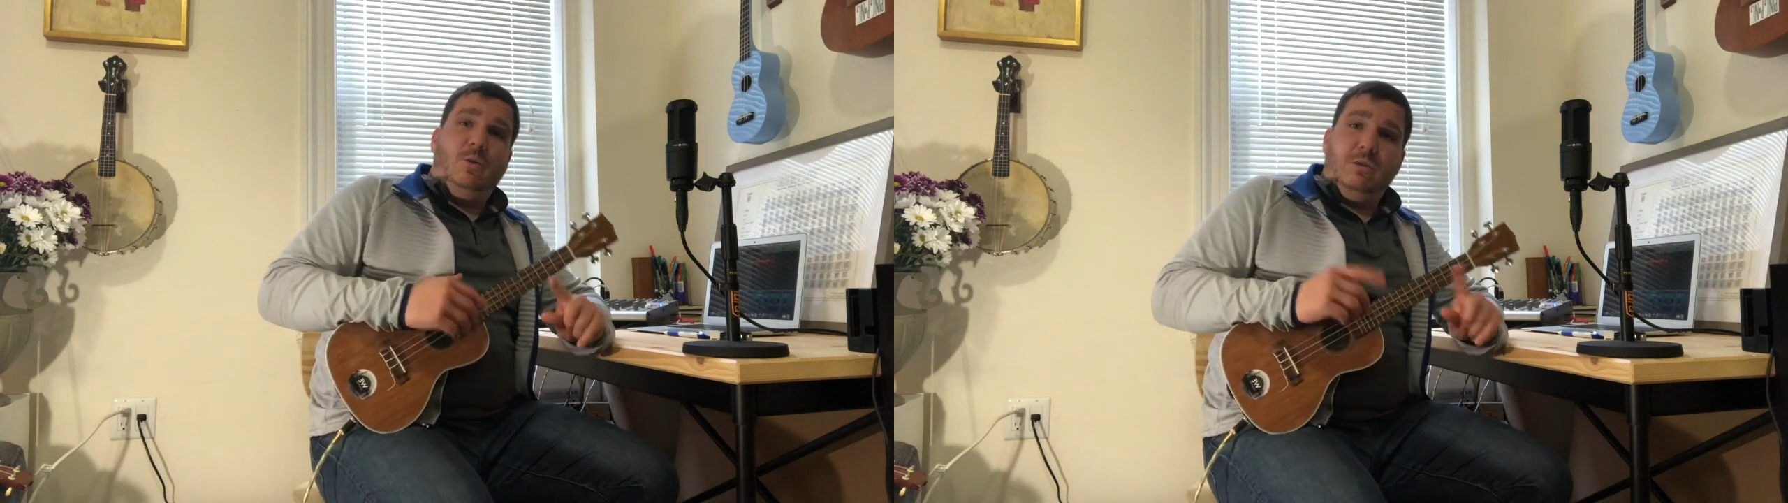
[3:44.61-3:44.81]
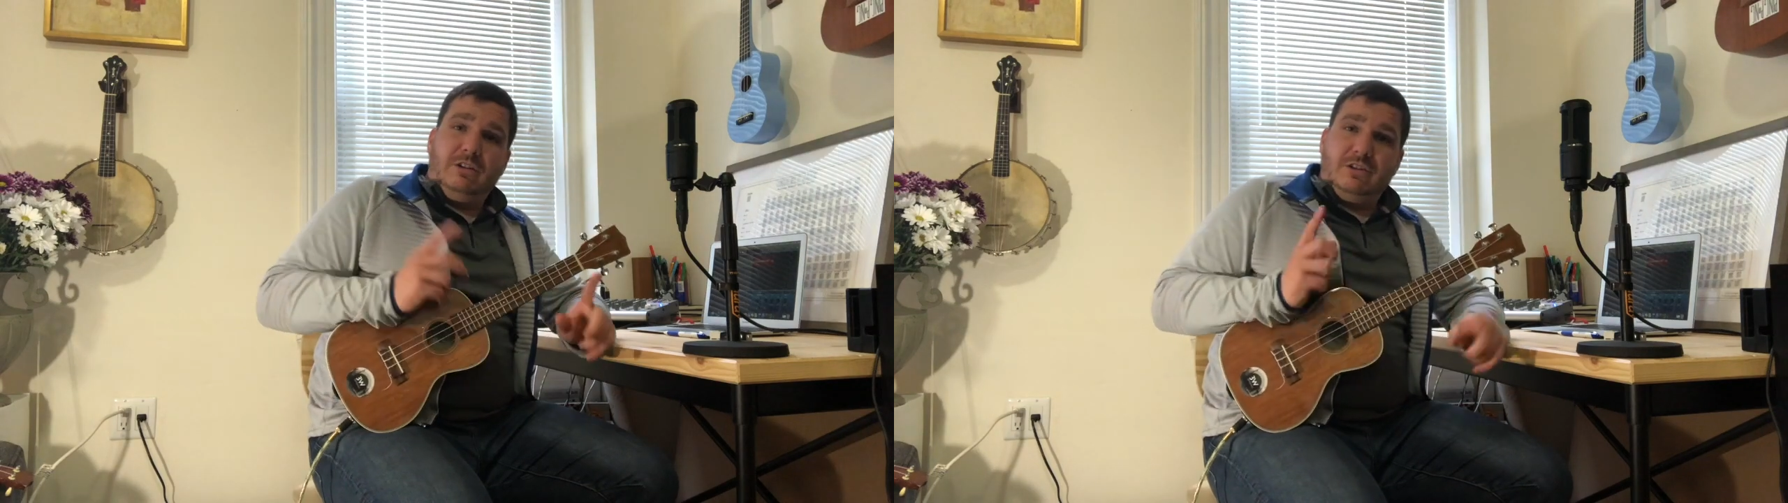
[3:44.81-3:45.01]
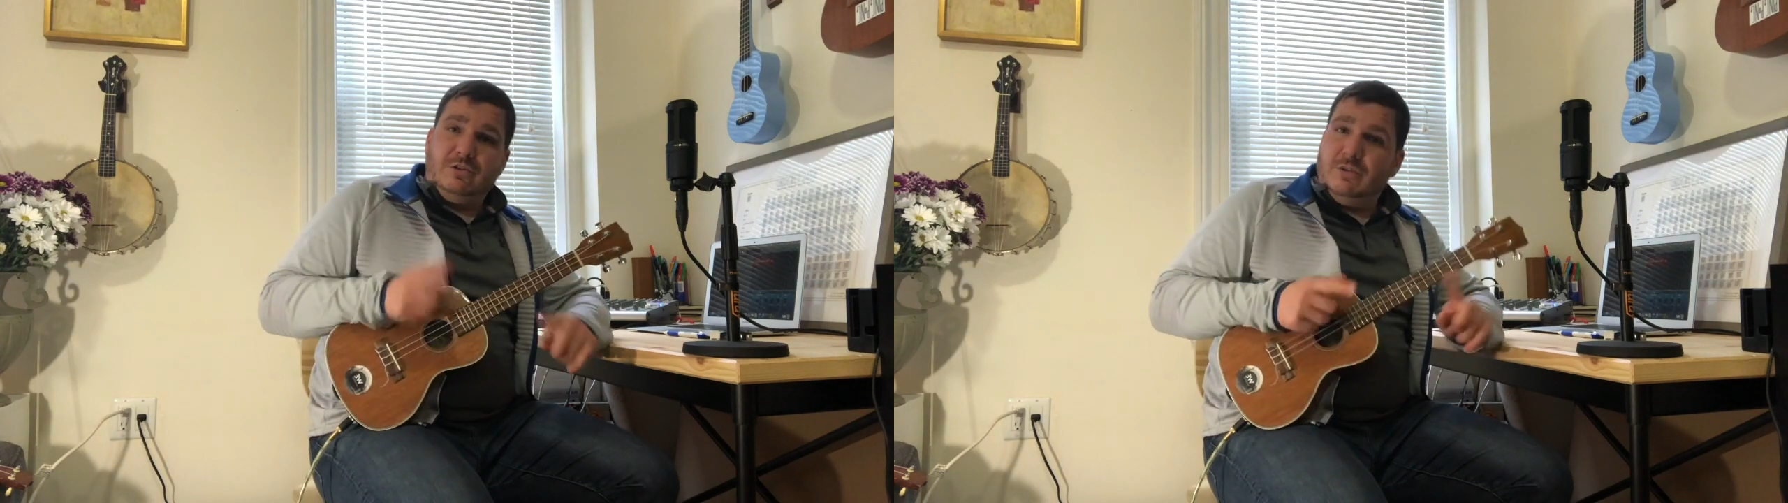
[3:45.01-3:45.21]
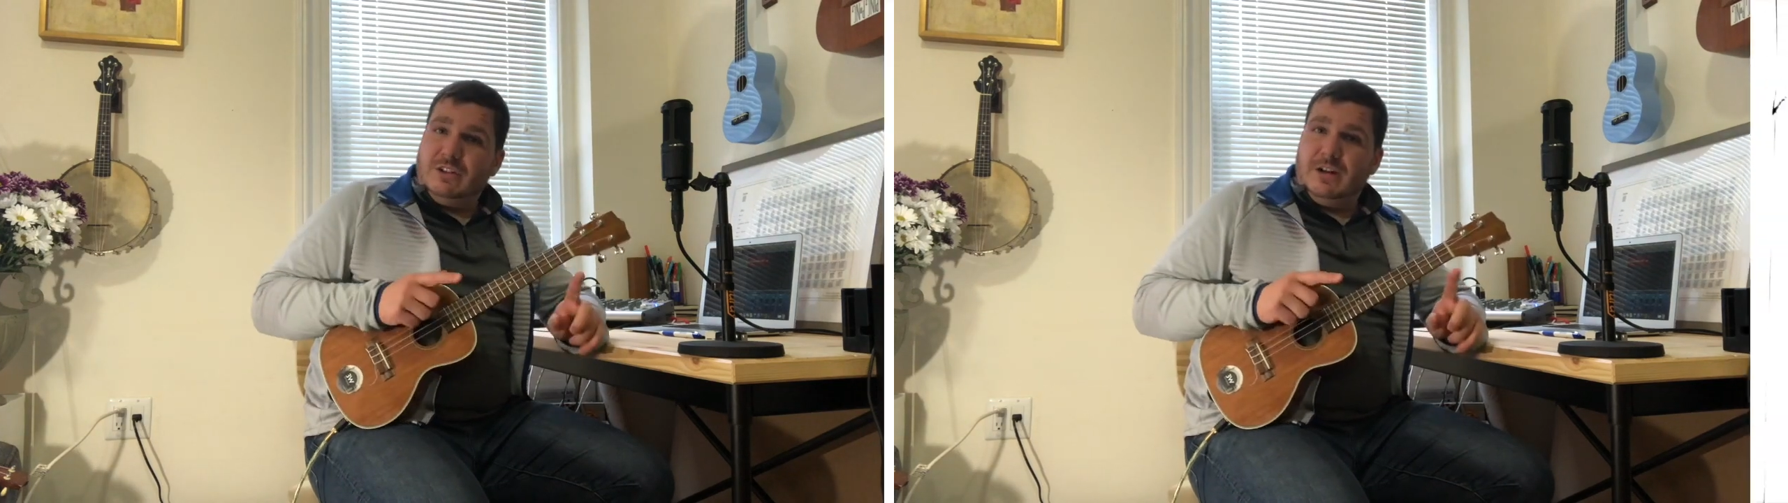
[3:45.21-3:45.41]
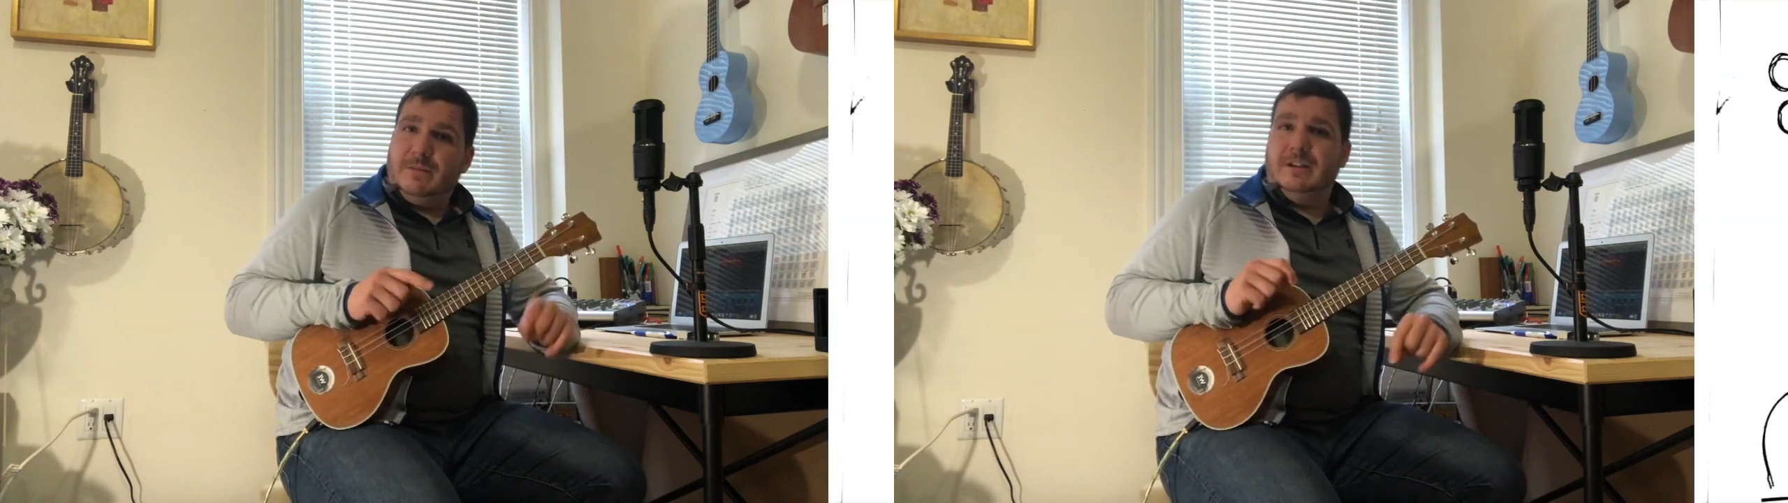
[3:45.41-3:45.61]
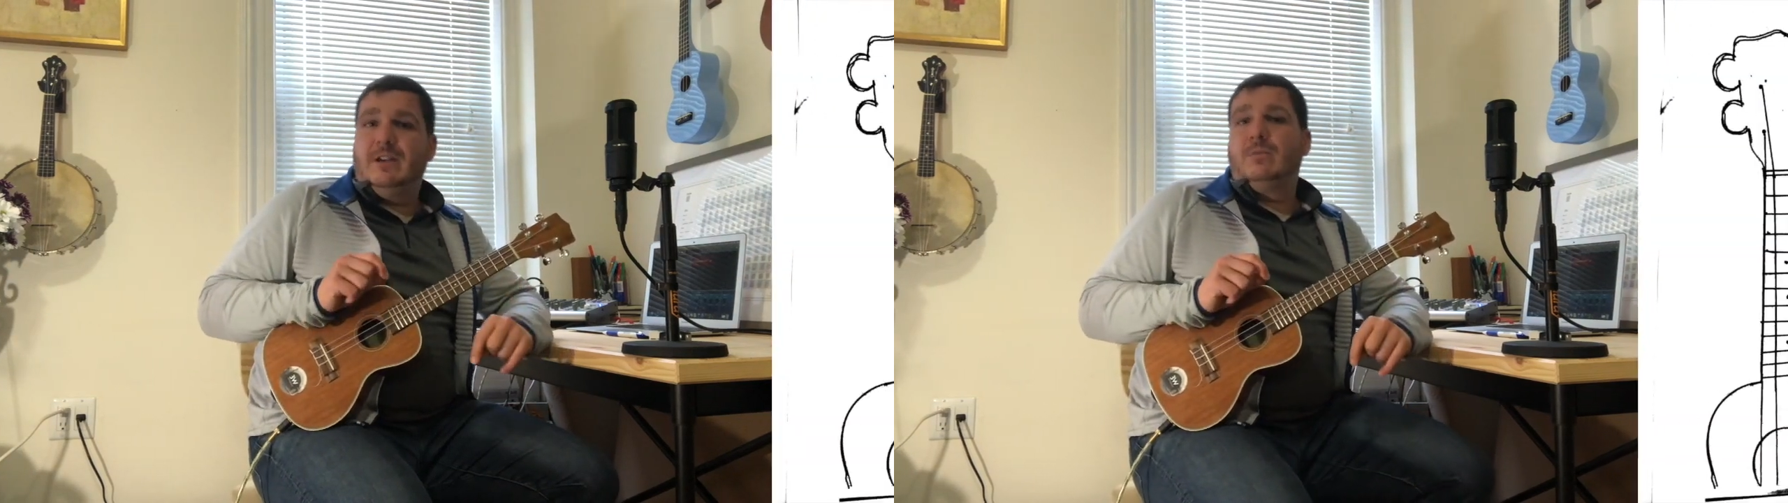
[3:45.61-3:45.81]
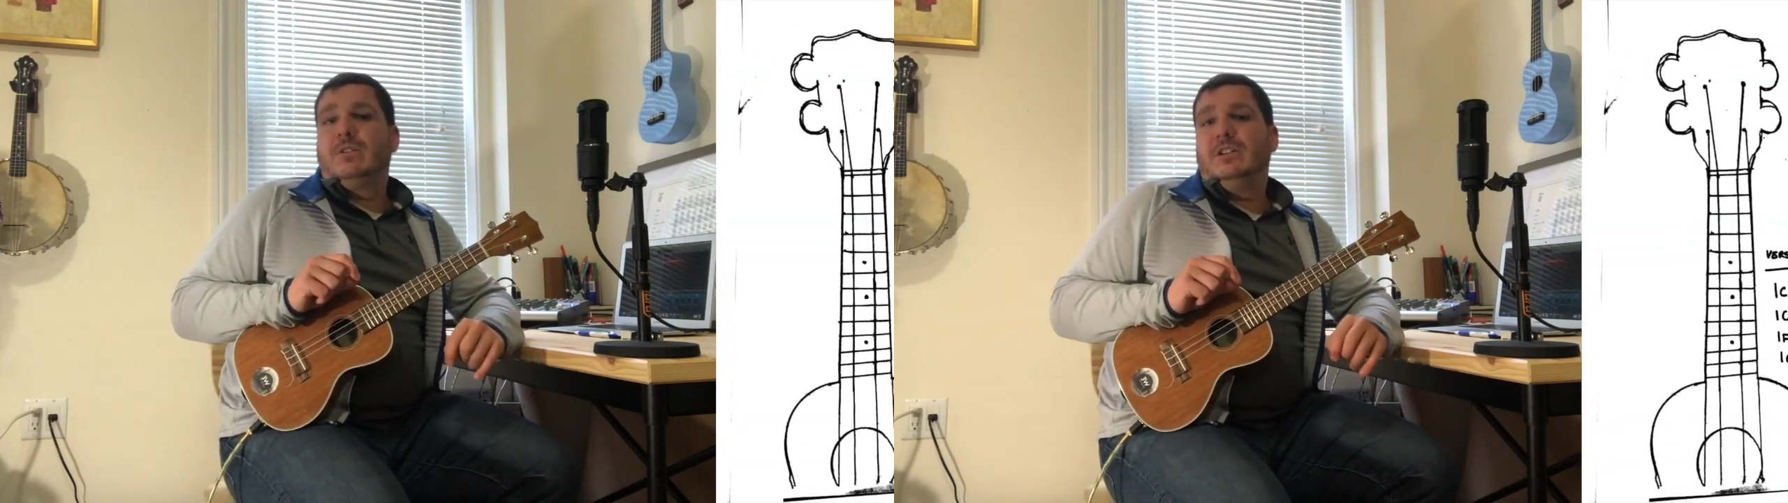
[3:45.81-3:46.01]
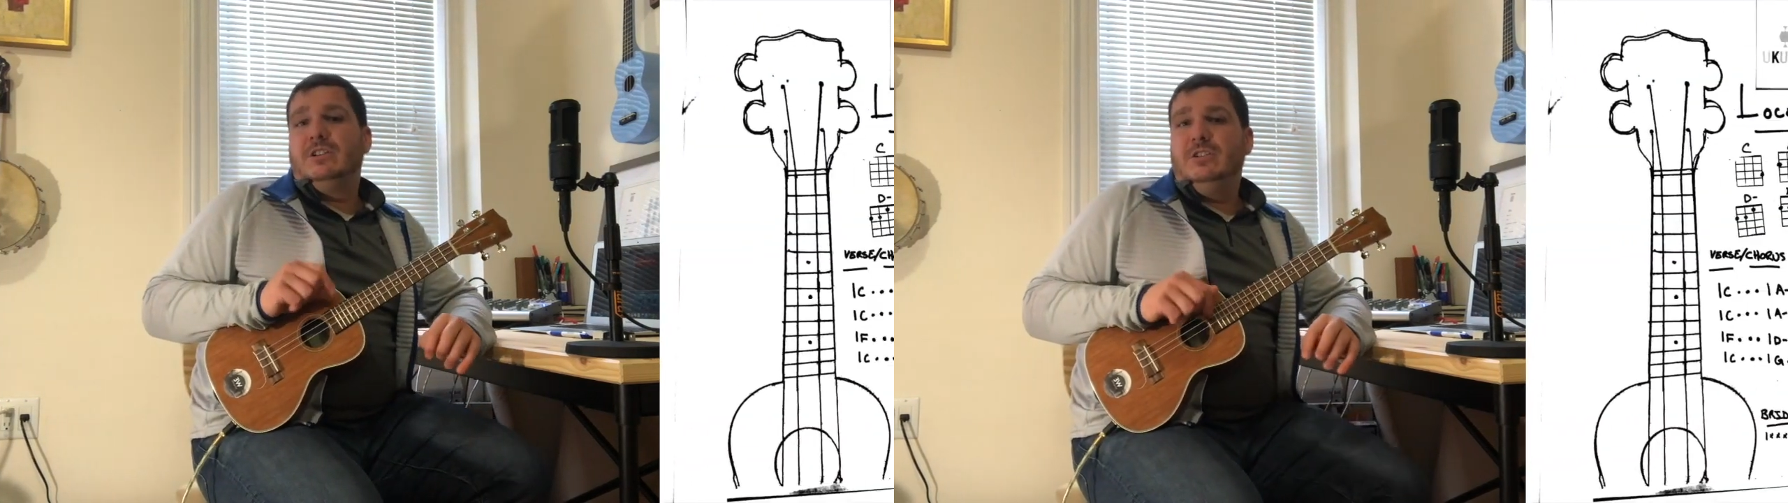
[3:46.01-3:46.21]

We're going to switch it up, and now we're going to